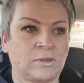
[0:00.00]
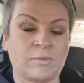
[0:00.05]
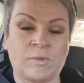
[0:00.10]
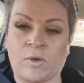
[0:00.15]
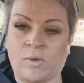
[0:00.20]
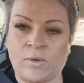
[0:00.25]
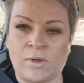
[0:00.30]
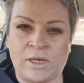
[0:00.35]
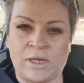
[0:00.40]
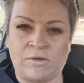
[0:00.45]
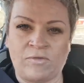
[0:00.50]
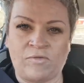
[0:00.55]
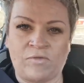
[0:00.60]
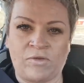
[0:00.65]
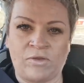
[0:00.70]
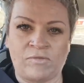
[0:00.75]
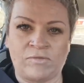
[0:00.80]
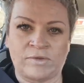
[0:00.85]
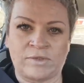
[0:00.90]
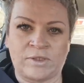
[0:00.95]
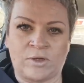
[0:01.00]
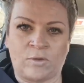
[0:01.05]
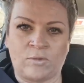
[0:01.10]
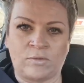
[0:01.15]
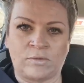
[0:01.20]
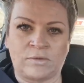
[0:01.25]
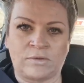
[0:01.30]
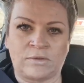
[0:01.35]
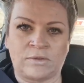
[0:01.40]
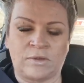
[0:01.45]
I'm going in for the
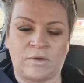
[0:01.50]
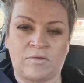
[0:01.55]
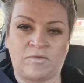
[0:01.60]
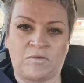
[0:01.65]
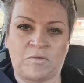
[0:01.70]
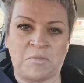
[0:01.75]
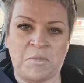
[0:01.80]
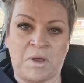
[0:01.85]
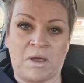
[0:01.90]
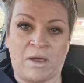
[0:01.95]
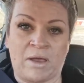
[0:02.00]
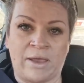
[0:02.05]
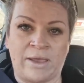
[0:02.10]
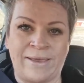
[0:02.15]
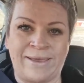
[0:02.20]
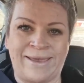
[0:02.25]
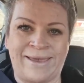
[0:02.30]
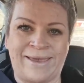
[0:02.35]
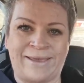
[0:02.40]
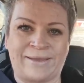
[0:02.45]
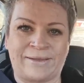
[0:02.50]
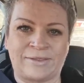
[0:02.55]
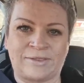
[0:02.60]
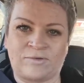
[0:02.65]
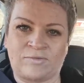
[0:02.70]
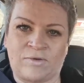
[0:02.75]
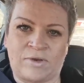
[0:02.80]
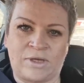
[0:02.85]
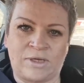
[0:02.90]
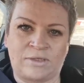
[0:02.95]
results of my
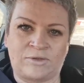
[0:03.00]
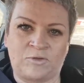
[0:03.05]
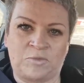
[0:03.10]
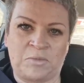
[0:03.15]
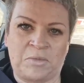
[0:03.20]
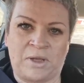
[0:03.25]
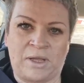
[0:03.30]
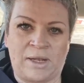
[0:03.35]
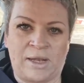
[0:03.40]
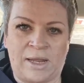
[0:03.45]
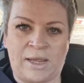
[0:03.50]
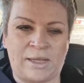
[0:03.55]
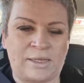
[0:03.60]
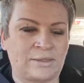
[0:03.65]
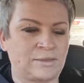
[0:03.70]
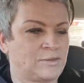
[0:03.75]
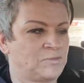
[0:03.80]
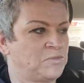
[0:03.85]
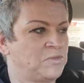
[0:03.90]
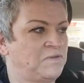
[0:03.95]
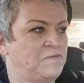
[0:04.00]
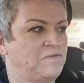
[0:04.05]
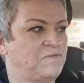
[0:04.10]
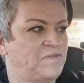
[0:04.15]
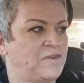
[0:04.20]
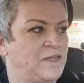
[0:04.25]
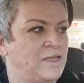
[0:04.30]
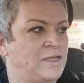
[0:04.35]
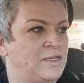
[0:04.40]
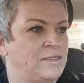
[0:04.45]
x-rays on my legs and my
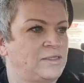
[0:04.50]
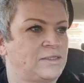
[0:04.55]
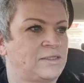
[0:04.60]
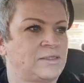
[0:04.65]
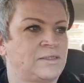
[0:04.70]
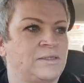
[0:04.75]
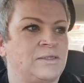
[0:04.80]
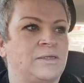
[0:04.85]
feet.